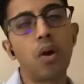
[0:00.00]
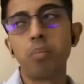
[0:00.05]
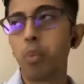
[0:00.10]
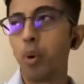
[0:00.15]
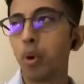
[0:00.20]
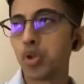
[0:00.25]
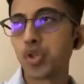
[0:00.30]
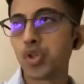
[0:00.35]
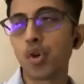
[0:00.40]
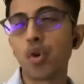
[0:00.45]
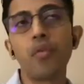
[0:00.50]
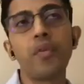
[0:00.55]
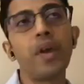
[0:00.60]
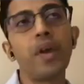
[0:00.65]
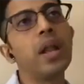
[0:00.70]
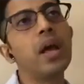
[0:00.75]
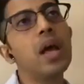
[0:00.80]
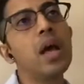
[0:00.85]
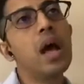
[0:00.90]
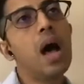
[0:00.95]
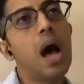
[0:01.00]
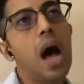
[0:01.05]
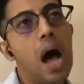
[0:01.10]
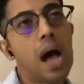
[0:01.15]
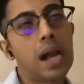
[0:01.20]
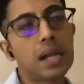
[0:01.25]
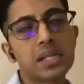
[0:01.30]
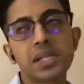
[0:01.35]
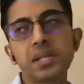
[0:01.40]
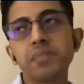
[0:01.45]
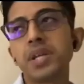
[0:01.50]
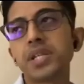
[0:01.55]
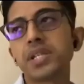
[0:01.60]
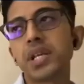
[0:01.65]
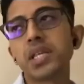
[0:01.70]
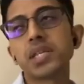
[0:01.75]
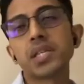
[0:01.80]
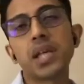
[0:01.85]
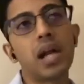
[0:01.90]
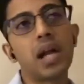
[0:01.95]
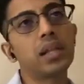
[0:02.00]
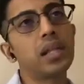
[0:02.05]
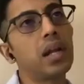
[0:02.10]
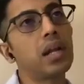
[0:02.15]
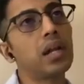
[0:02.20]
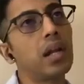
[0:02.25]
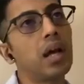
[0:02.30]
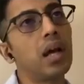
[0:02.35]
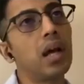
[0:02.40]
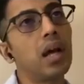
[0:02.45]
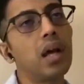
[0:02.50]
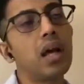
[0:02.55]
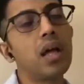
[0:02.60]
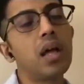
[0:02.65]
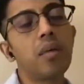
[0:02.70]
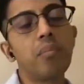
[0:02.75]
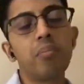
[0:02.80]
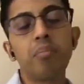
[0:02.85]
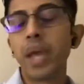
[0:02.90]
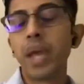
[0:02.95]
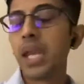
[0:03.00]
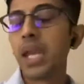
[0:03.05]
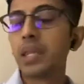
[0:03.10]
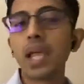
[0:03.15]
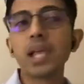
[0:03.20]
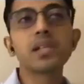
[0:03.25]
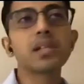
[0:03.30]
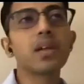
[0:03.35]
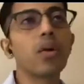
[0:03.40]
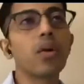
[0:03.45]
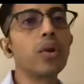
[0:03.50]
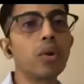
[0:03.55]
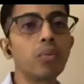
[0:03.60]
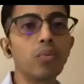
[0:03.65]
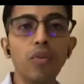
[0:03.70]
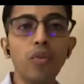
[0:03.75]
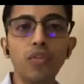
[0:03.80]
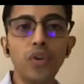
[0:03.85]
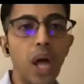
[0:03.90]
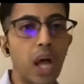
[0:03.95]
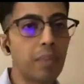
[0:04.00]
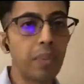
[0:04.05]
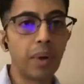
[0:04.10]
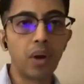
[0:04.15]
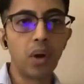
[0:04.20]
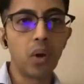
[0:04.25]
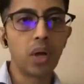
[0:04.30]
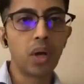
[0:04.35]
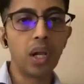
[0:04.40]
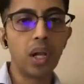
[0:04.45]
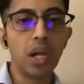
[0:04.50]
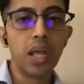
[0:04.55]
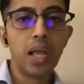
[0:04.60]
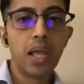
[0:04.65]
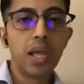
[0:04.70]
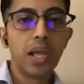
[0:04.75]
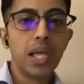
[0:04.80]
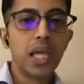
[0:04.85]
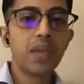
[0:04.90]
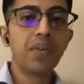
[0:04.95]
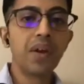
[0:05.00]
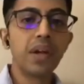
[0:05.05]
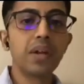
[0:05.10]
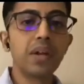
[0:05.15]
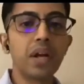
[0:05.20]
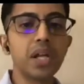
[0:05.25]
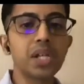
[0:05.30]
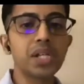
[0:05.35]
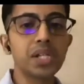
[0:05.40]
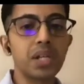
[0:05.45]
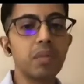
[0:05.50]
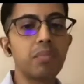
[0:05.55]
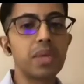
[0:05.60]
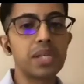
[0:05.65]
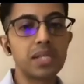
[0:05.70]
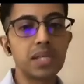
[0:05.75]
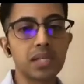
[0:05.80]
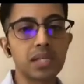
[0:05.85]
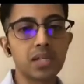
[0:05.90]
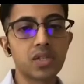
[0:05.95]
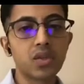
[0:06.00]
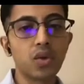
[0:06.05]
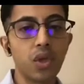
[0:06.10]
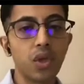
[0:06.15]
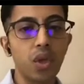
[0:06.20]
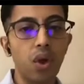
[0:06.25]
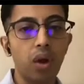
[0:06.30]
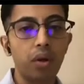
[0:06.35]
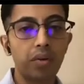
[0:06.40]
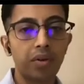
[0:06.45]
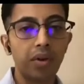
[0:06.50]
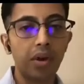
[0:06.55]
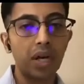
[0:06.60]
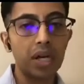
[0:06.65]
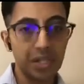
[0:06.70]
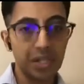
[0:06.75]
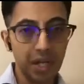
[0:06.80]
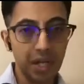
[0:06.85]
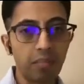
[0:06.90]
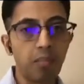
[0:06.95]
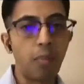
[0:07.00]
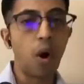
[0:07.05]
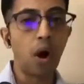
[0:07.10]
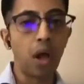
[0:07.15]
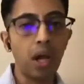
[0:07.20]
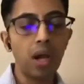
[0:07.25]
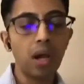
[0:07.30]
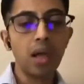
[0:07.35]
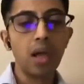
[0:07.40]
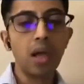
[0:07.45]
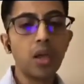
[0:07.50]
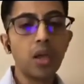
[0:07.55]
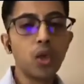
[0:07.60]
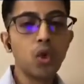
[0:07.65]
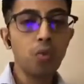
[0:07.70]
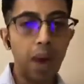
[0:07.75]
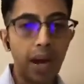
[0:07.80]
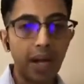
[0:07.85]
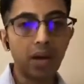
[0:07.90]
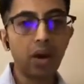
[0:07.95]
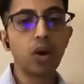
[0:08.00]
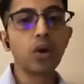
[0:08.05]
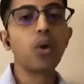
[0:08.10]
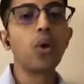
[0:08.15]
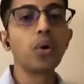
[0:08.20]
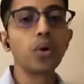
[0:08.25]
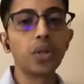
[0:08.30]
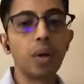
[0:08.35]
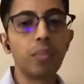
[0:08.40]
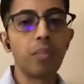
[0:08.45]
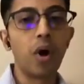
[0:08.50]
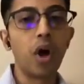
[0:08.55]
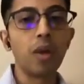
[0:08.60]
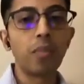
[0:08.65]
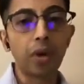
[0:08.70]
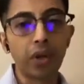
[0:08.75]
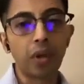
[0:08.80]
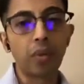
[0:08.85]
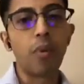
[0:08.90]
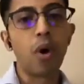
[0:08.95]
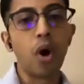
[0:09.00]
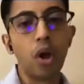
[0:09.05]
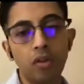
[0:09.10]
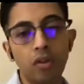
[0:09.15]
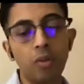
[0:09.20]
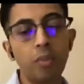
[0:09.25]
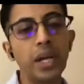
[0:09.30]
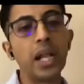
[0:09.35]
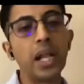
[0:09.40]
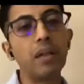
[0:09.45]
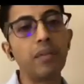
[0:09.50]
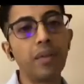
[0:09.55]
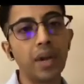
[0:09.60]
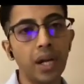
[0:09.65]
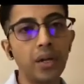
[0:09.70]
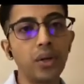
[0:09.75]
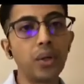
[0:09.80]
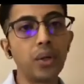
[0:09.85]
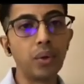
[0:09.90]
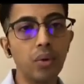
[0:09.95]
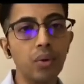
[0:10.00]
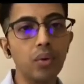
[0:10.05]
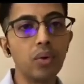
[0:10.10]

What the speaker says: our estimations are that many things are going to move to hyperlocal, even traditional businesses. So your traditional mall, you might not go to the mall, but your mall will be delivering to you, right? And